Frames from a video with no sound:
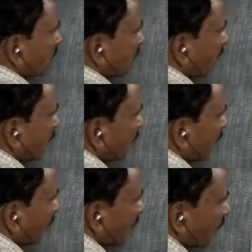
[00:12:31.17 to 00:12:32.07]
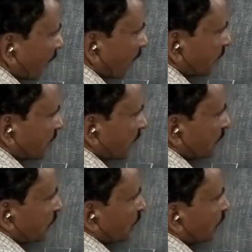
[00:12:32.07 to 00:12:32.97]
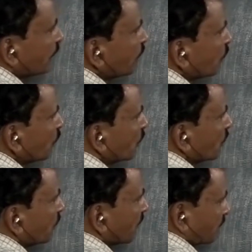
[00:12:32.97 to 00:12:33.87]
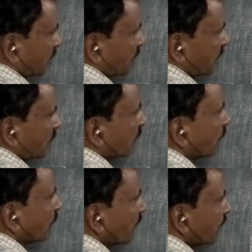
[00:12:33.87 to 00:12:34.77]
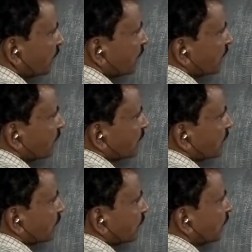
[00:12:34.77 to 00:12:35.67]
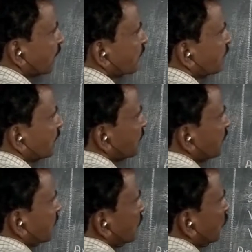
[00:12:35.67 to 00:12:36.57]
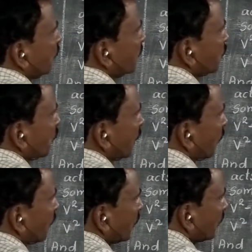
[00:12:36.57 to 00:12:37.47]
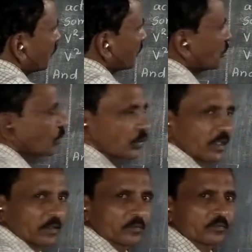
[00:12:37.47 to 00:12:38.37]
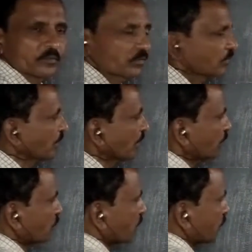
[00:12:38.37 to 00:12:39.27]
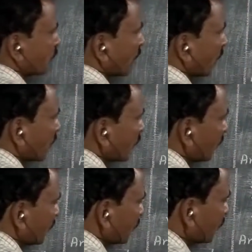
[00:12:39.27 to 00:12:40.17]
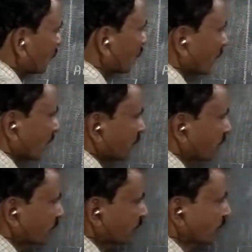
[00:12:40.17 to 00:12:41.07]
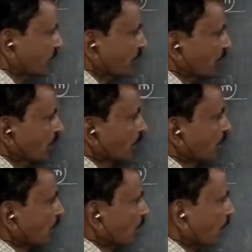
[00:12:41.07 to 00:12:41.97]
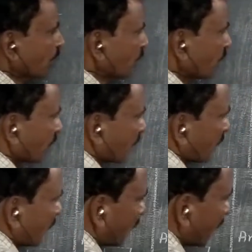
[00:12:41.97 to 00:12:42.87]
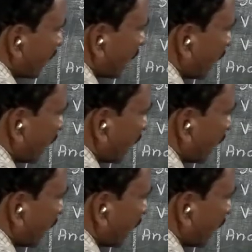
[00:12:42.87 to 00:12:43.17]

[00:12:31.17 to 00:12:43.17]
write ma as it is into s, but what is s? S is v square upon 2a, that is v square upon 2a. Now here a